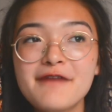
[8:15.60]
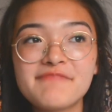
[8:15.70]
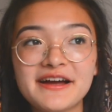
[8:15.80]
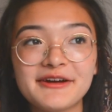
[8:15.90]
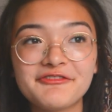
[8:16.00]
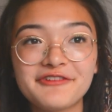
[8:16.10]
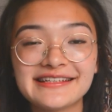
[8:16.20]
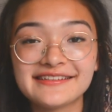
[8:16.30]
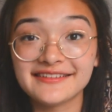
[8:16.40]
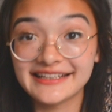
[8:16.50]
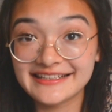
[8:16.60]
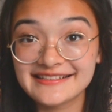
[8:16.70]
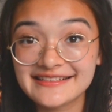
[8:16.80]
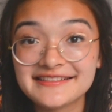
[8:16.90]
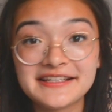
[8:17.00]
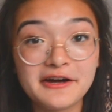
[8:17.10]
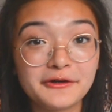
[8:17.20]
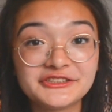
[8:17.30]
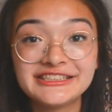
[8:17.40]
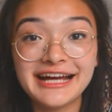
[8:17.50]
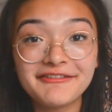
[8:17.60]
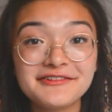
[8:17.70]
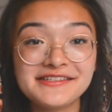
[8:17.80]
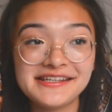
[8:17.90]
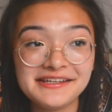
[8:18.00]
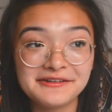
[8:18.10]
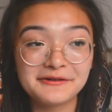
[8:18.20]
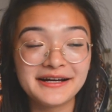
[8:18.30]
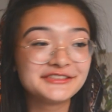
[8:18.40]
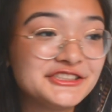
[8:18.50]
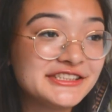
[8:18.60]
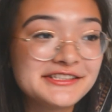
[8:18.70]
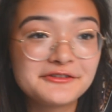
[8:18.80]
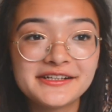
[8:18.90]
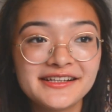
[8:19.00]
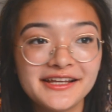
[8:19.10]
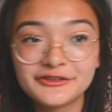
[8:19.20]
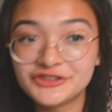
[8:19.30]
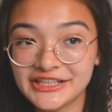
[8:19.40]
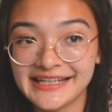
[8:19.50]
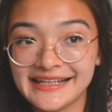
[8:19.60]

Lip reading: by my friend Liz, so shout out to you, she's a real OG.